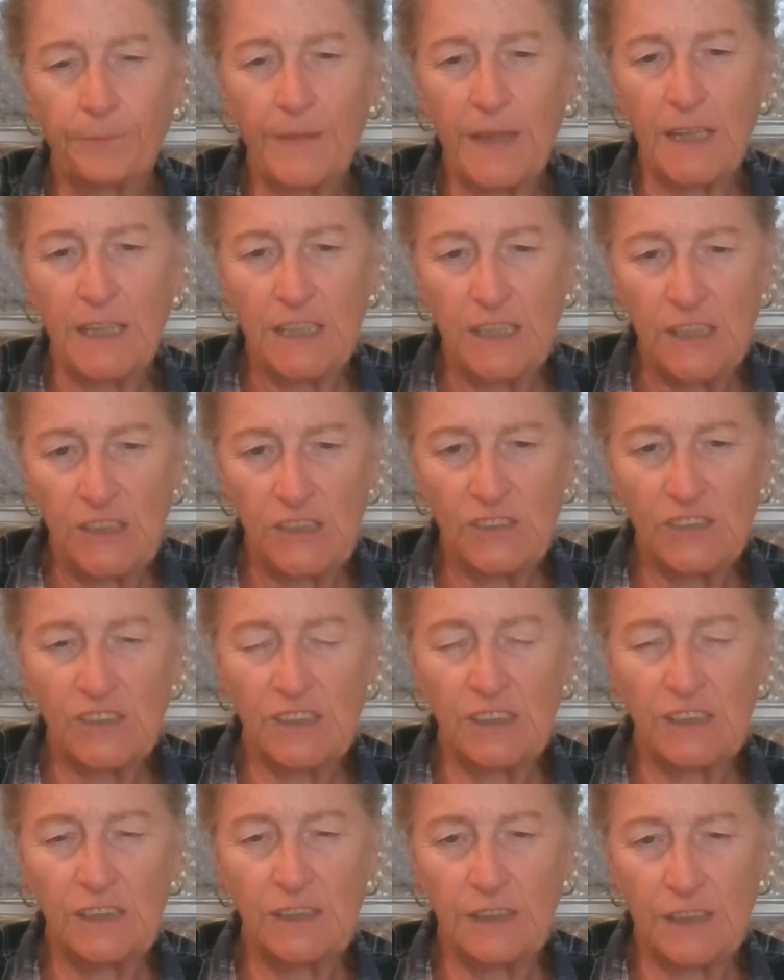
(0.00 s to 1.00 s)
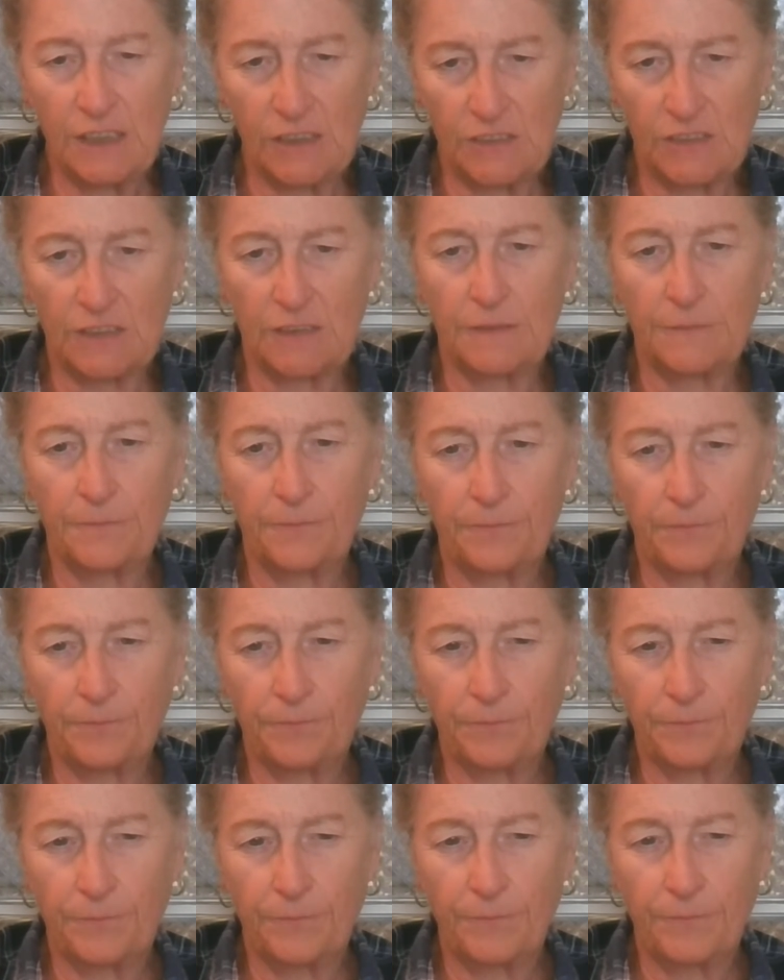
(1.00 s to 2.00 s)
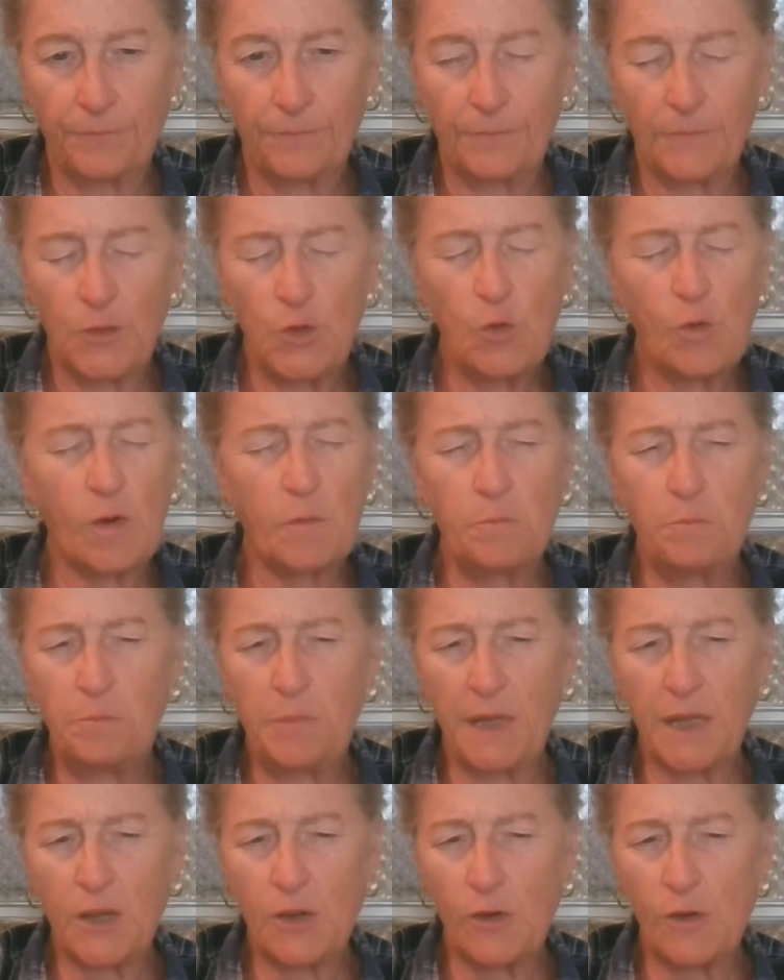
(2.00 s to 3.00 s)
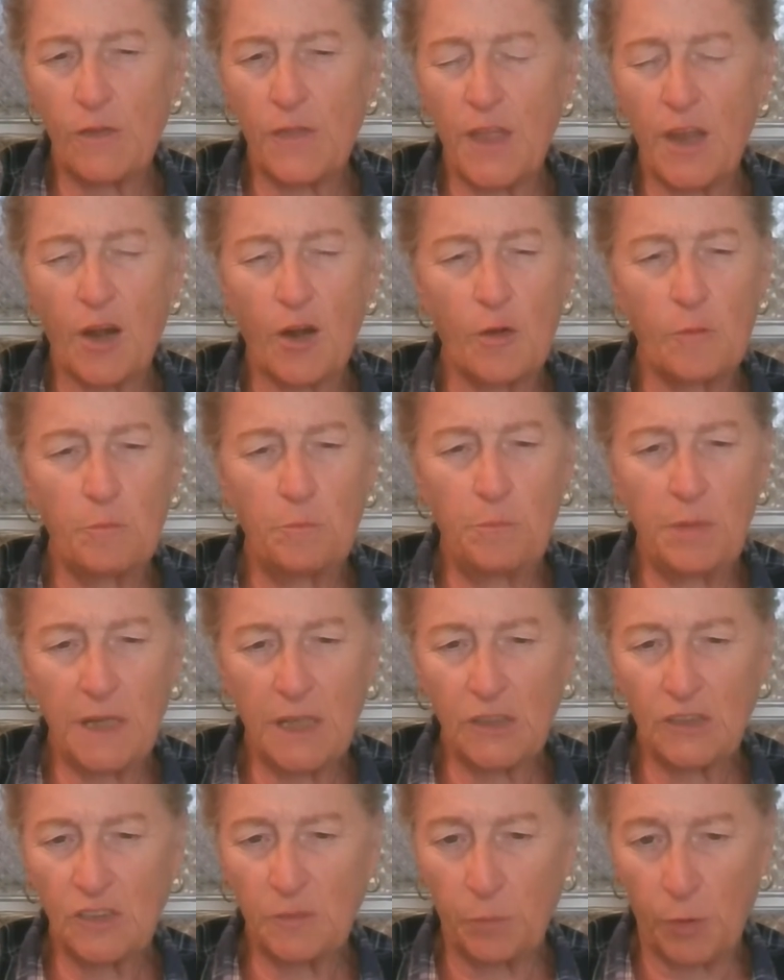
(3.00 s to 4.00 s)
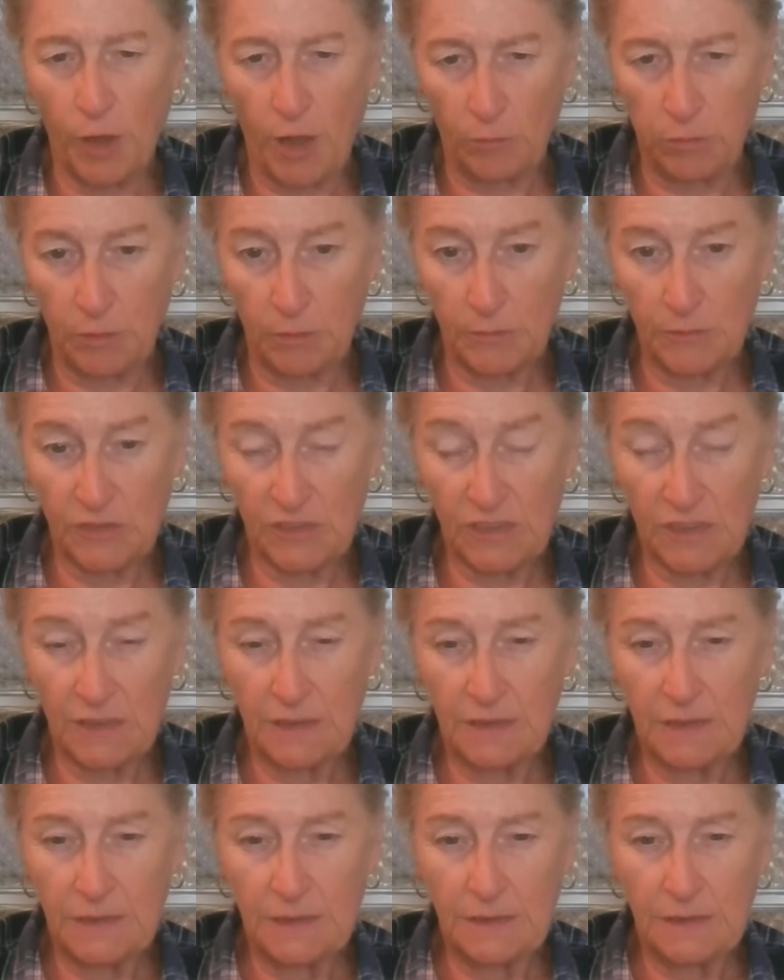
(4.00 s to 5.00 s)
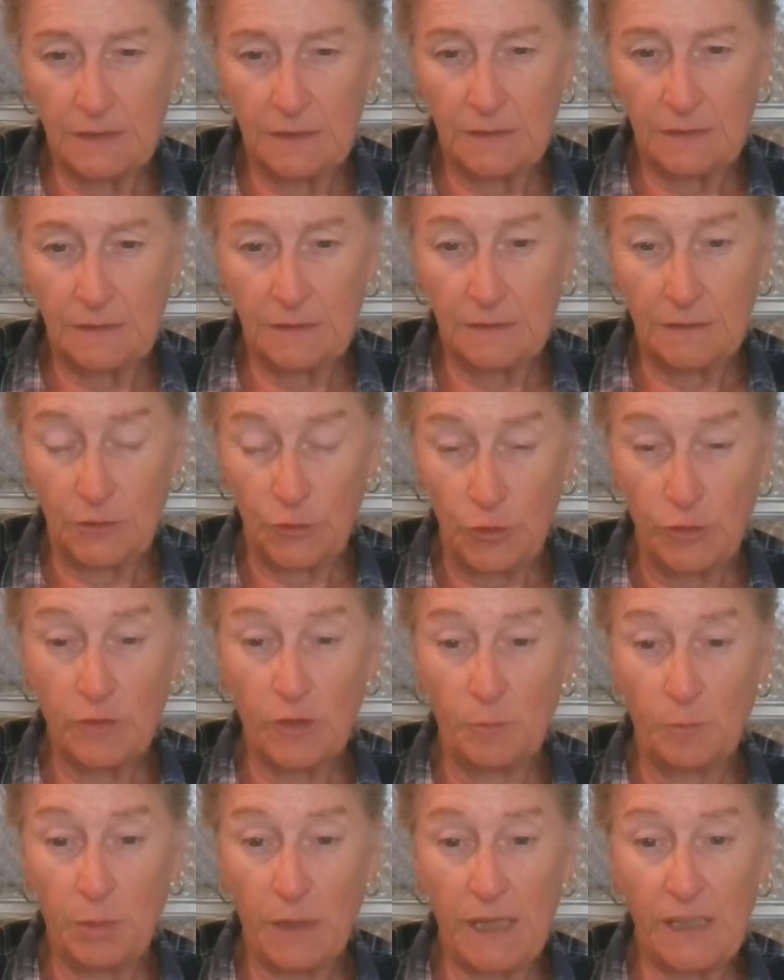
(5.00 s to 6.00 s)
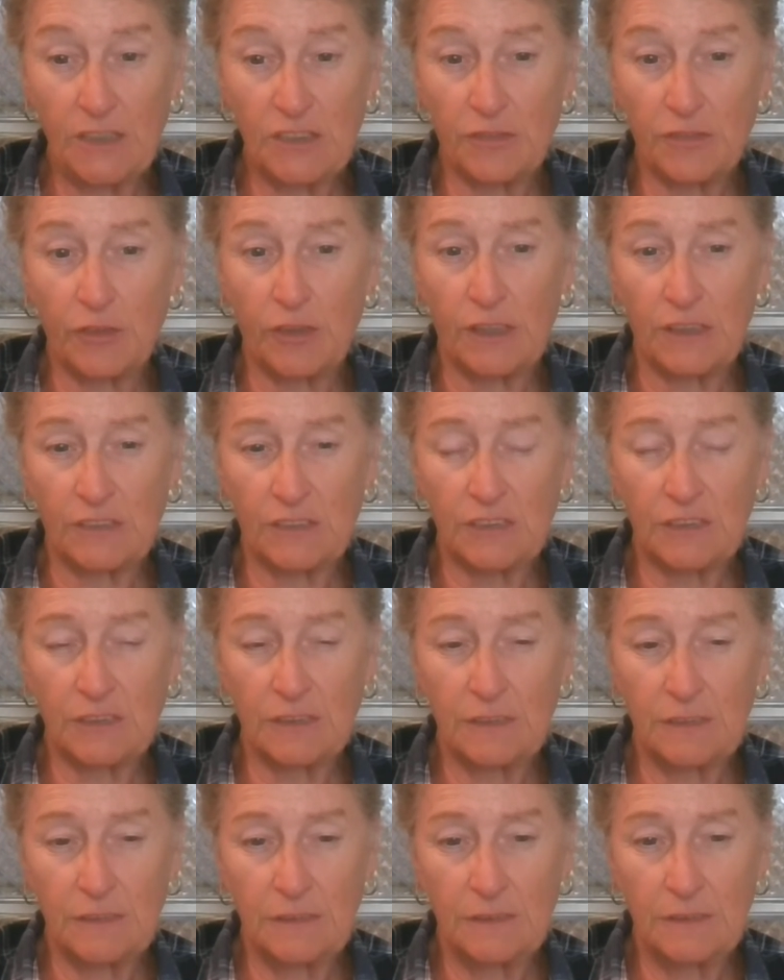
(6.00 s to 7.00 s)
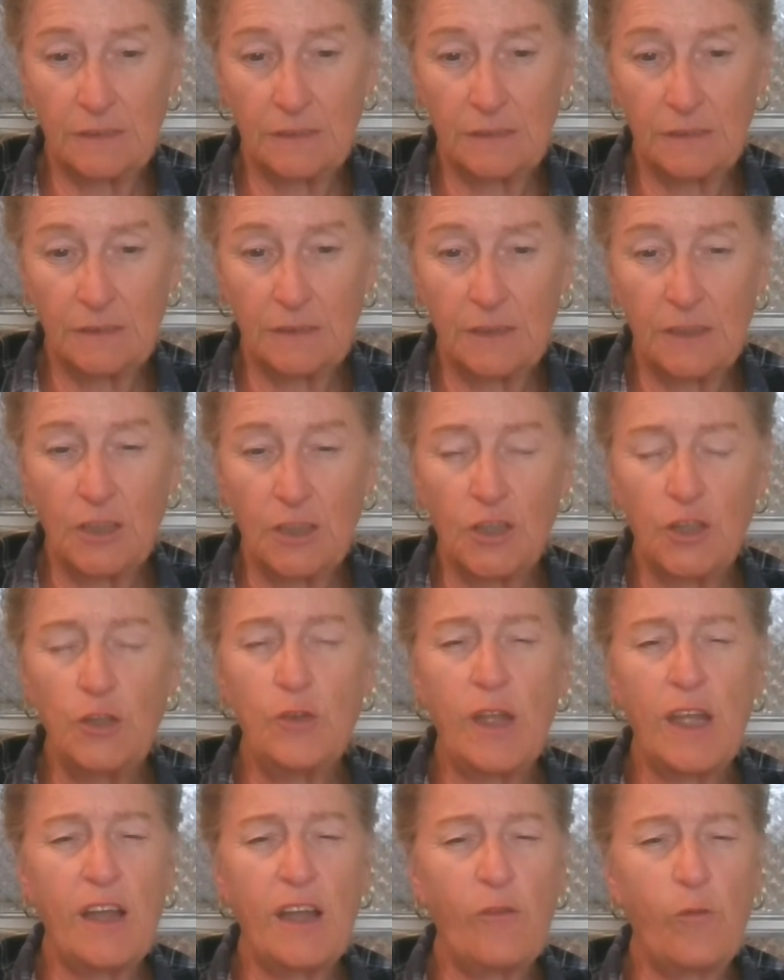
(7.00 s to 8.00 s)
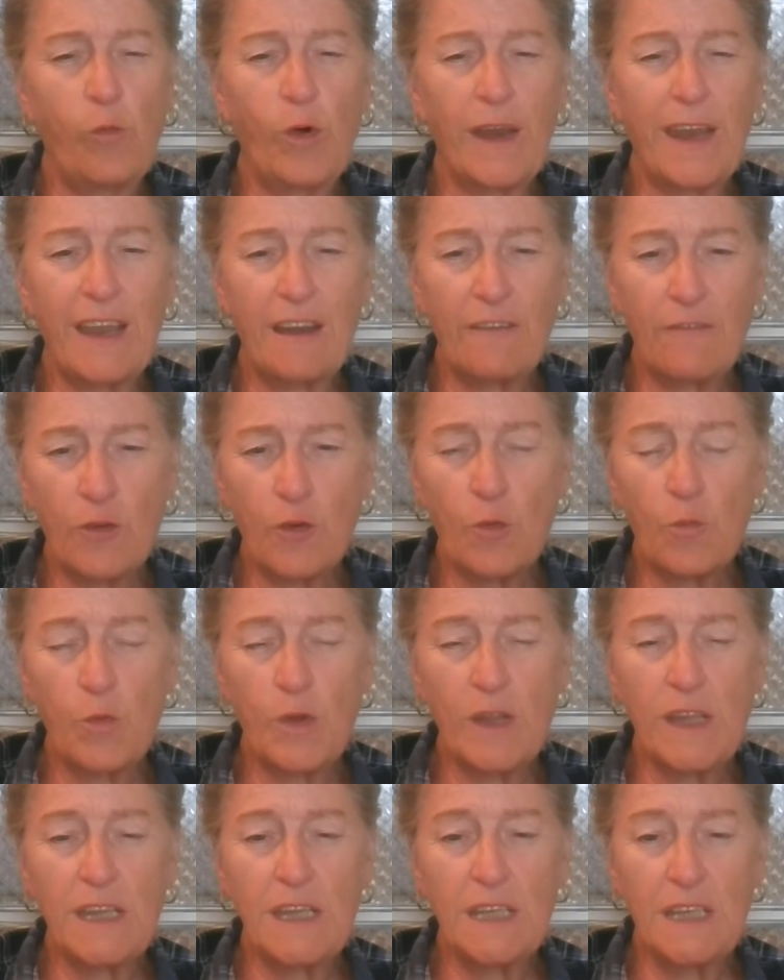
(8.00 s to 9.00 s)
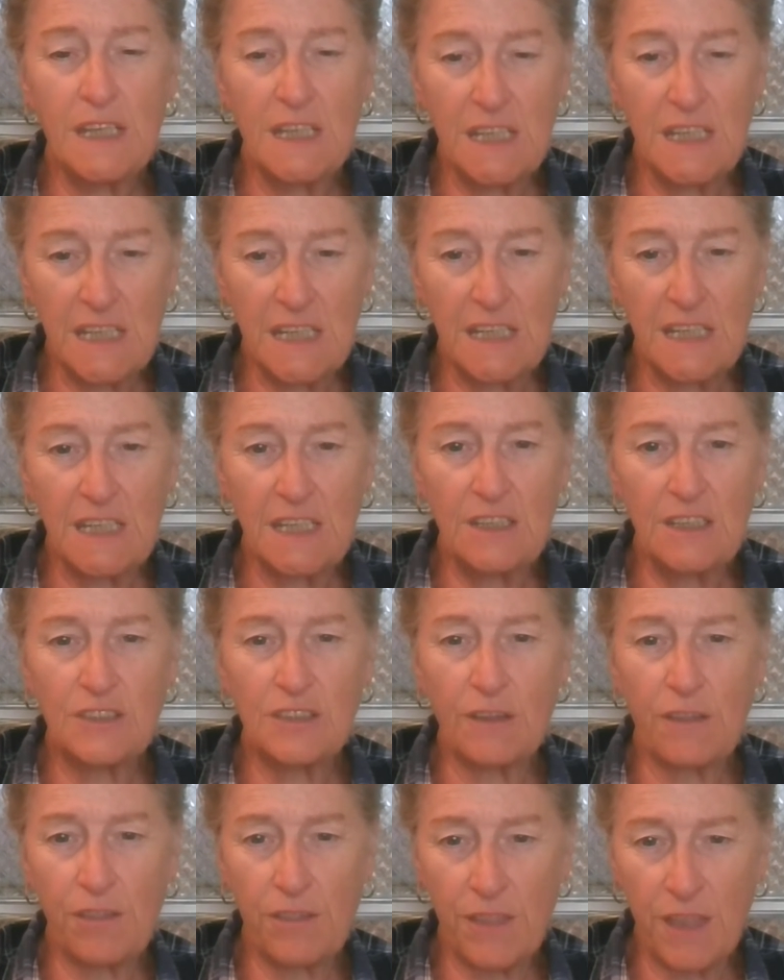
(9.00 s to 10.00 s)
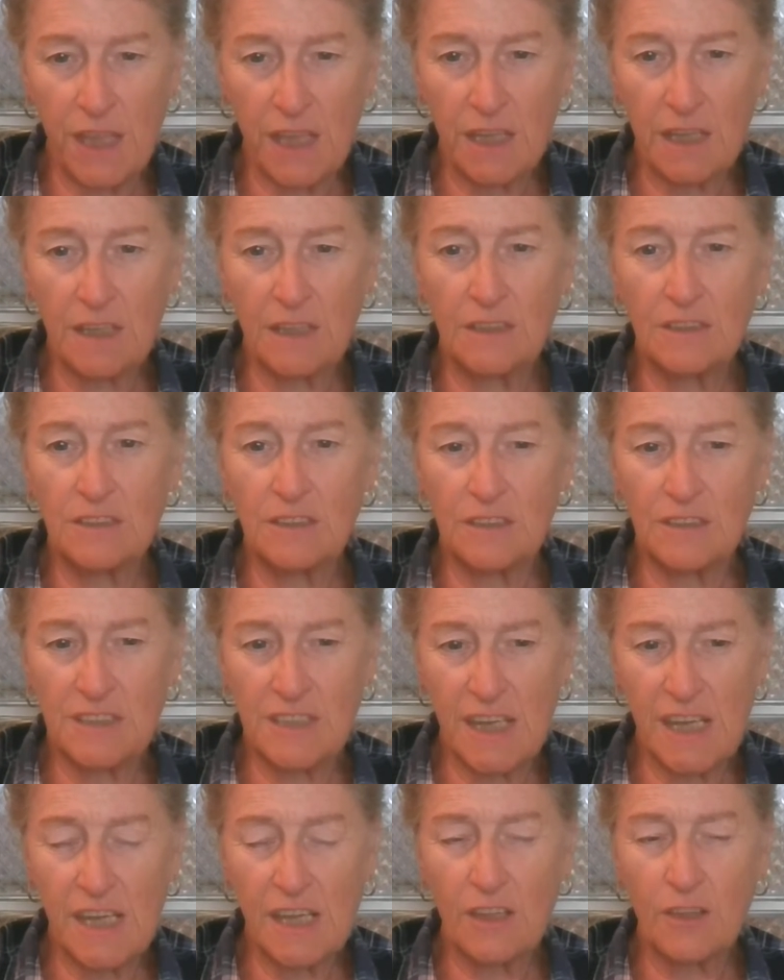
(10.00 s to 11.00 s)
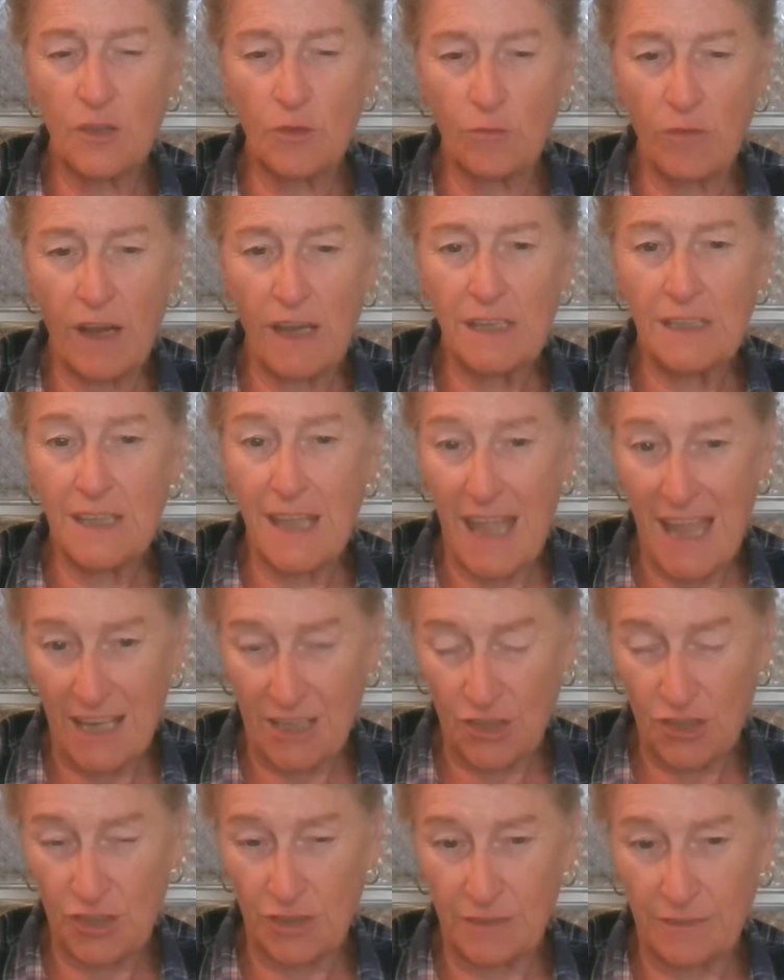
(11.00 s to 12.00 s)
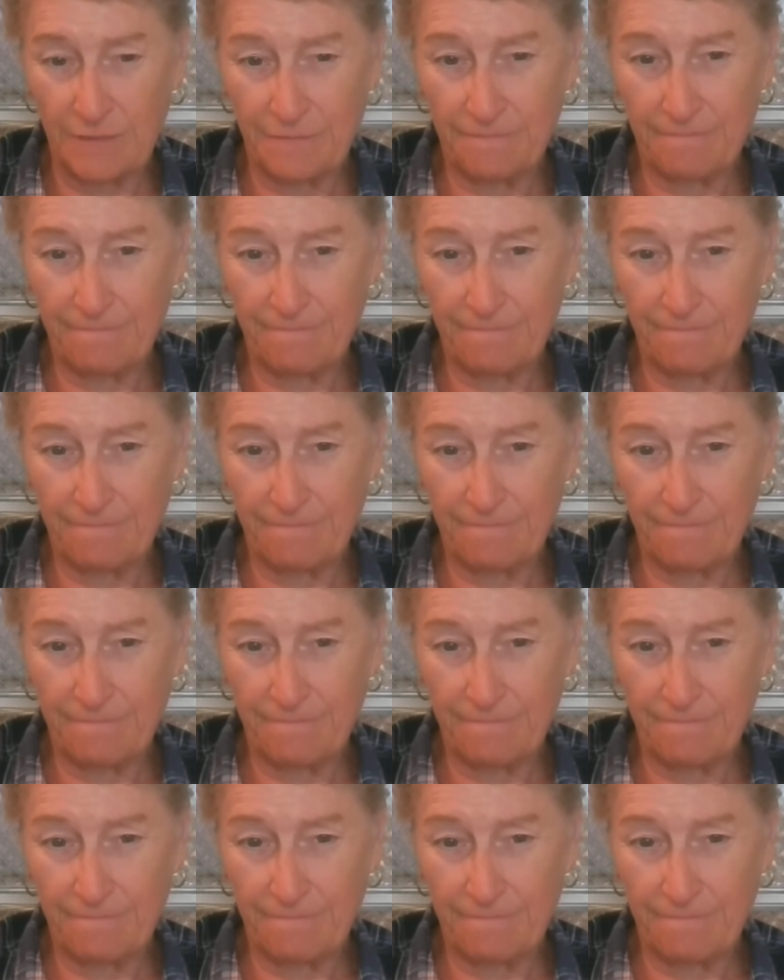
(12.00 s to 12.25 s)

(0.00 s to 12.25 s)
that easy does it. You are bigger than our biggest problems. You have good plans for us. You have whatever we need to think and to take the right action.